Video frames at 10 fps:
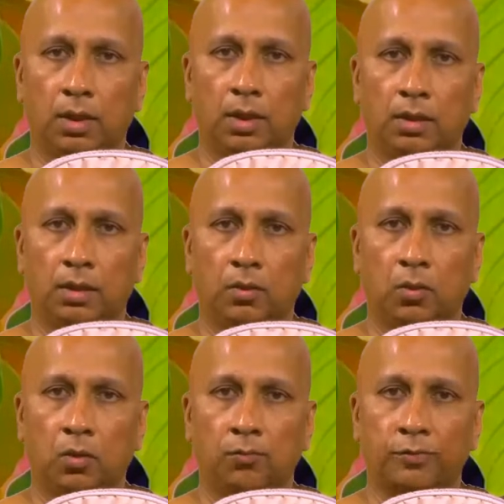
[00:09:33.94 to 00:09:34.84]
and
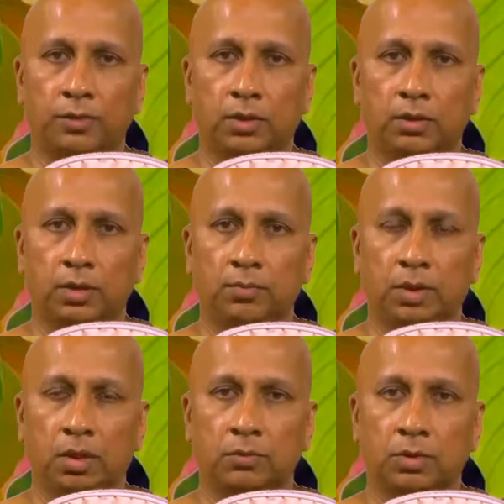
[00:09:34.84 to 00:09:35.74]
all of a sudden it
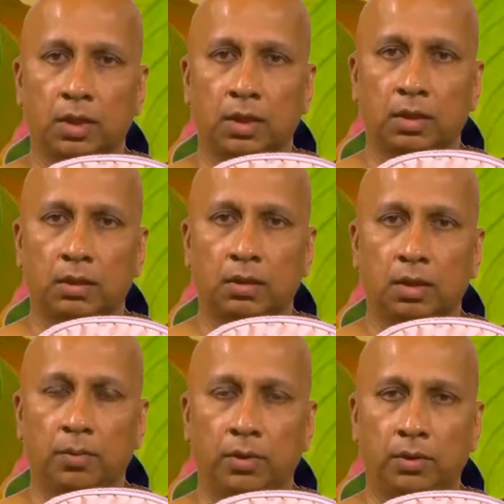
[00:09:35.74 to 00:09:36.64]
becomes like
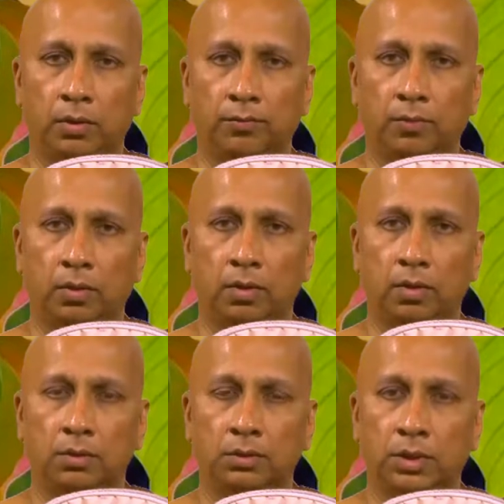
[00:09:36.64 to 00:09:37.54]
a body of
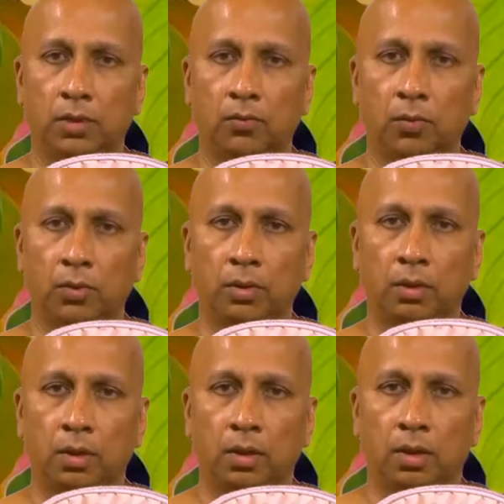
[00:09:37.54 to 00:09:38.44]
still water,
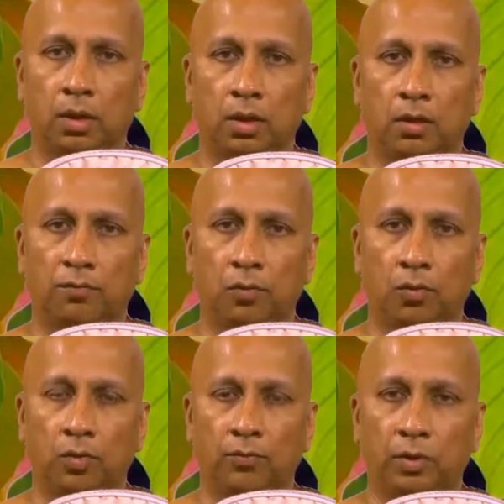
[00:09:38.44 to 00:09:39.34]

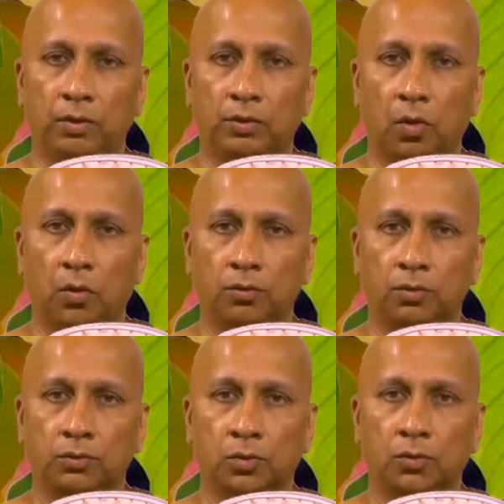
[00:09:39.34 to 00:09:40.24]
flowing very
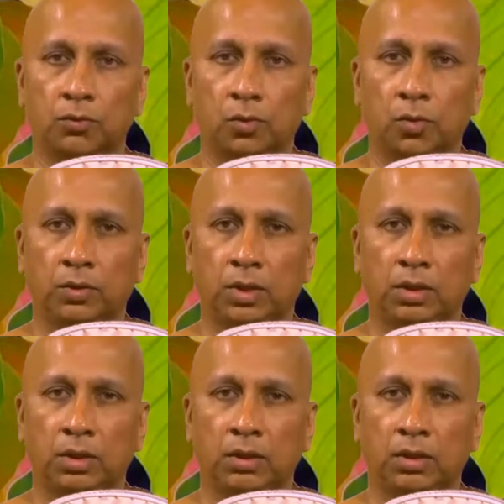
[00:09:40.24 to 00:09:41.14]
slow, so slow
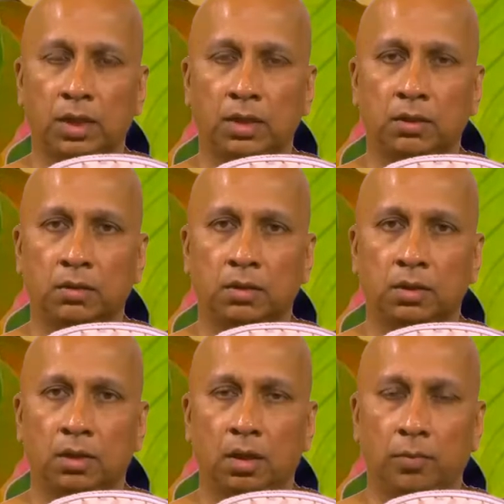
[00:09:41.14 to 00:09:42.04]
that it is like a
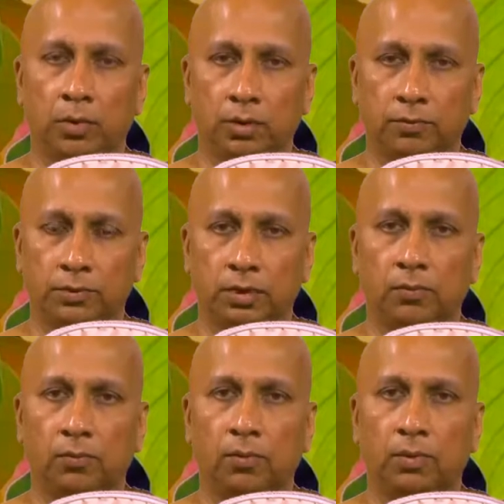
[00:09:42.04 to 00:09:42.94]
body of
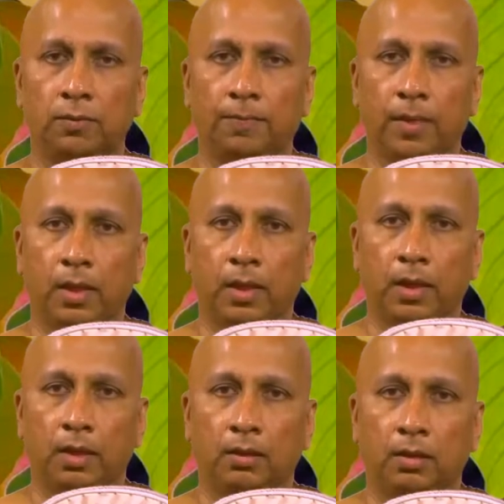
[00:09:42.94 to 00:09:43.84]
still water.
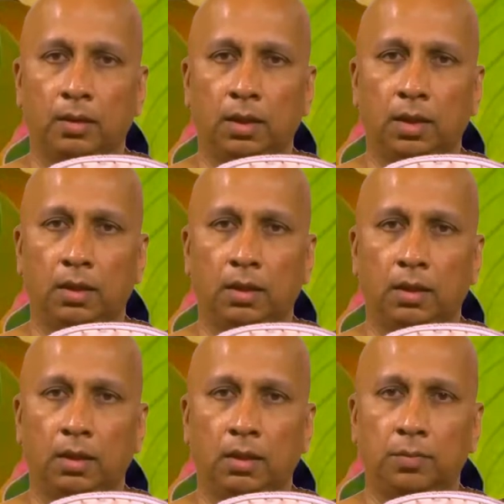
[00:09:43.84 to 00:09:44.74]
And then
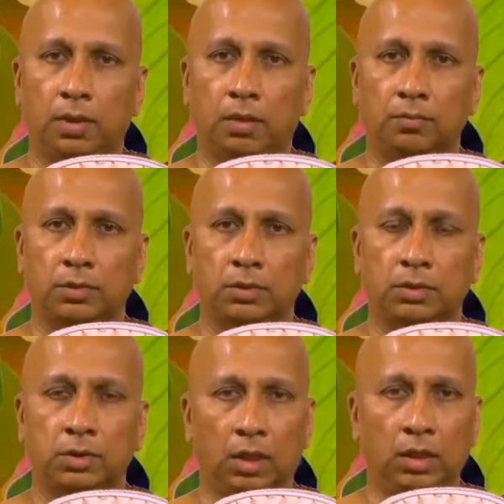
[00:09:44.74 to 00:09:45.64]
again it becomes
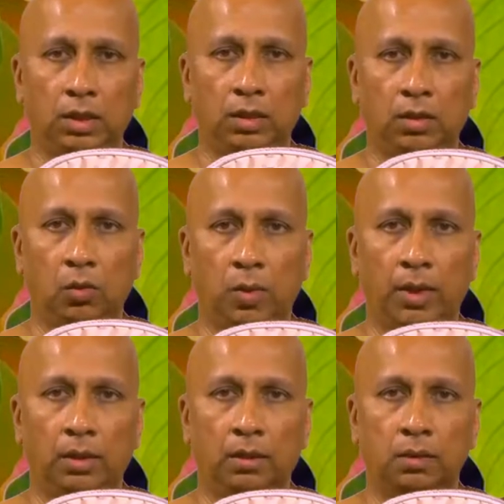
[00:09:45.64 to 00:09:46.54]
tiny,
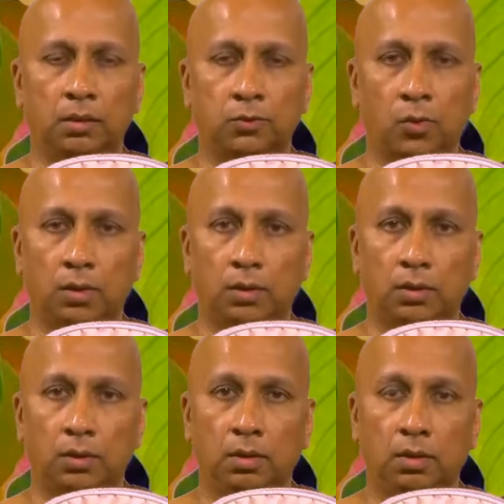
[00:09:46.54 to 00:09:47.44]
wider,
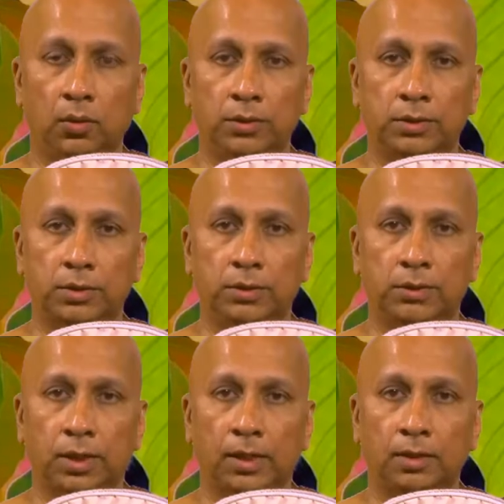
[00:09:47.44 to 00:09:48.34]
swollen, noisy,
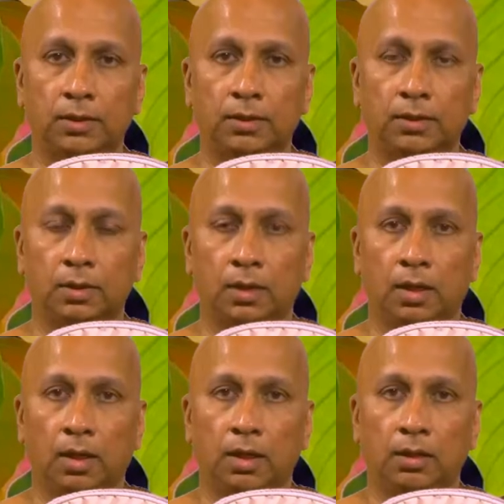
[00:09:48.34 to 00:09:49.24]
silent,
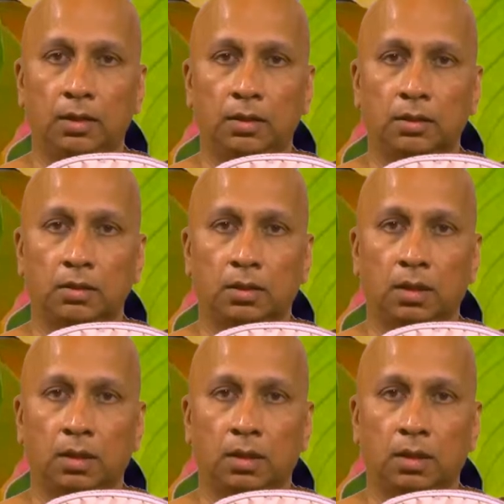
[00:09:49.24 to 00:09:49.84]
and it